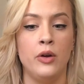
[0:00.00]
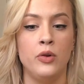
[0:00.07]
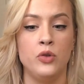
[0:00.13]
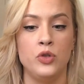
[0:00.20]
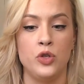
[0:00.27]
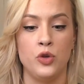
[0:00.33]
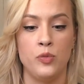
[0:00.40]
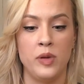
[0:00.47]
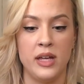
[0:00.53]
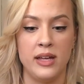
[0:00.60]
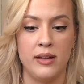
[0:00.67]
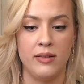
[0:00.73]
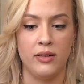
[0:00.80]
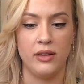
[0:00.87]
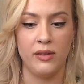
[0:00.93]
to
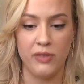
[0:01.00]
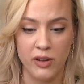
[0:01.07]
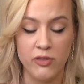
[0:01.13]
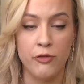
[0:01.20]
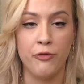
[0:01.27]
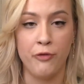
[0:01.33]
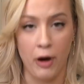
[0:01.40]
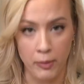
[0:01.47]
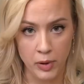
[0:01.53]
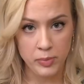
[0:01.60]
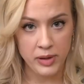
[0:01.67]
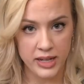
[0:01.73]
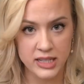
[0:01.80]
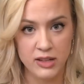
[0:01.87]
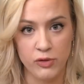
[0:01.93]
be living from a
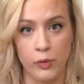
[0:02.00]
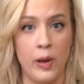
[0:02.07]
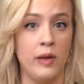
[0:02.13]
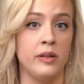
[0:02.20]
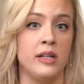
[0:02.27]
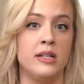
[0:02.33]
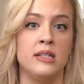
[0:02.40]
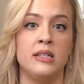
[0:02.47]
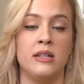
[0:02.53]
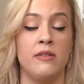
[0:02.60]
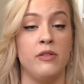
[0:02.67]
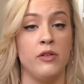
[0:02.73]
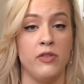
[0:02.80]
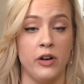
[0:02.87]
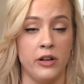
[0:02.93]
place of wellness, if
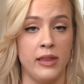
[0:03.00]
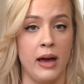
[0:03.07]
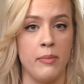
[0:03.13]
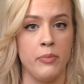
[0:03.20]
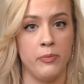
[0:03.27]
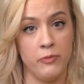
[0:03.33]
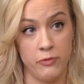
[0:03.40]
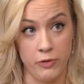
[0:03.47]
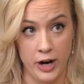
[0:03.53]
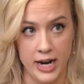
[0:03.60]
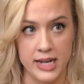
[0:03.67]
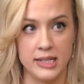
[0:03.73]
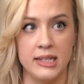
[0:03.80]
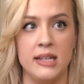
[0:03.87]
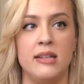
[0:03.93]
you've heard that
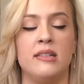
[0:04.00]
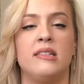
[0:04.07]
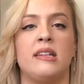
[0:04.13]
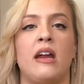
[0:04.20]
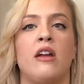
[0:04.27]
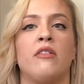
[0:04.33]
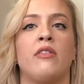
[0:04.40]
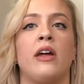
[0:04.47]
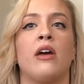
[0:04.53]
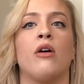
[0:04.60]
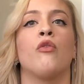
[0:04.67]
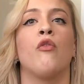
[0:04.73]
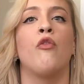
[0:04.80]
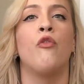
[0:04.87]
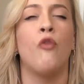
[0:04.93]
phrase, instead of
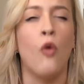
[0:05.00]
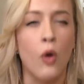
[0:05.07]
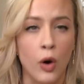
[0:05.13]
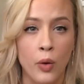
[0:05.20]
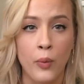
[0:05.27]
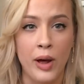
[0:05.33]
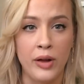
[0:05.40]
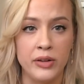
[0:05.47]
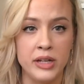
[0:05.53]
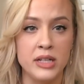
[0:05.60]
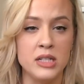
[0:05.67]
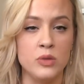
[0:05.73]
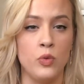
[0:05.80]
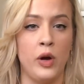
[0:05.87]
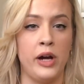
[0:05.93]
for
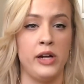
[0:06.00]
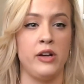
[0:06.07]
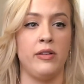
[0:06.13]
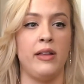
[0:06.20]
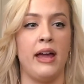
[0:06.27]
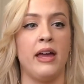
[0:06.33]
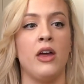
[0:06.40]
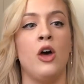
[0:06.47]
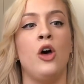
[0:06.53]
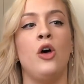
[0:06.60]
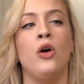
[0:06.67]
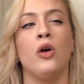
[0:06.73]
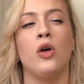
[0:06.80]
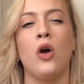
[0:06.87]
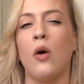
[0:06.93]
wellness, where you're
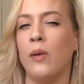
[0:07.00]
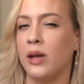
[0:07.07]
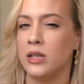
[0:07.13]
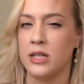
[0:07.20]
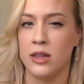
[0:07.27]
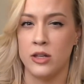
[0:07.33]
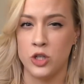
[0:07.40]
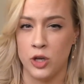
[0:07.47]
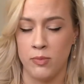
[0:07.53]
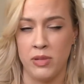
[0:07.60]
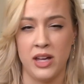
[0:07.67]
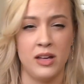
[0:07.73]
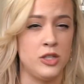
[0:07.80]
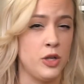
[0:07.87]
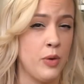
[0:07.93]
going to the gym
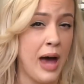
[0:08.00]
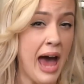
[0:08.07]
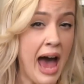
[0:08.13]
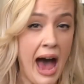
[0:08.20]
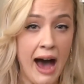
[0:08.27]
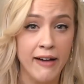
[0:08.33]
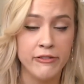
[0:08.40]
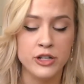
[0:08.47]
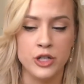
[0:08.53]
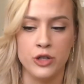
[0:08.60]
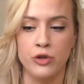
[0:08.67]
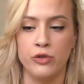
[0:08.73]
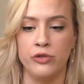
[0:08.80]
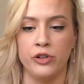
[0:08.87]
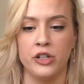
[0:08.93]
because you have
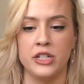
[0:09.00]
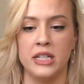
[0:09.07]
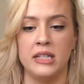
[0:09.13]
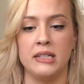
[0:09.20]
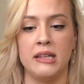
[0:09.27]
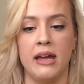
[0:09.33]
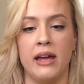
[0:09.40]
to, versus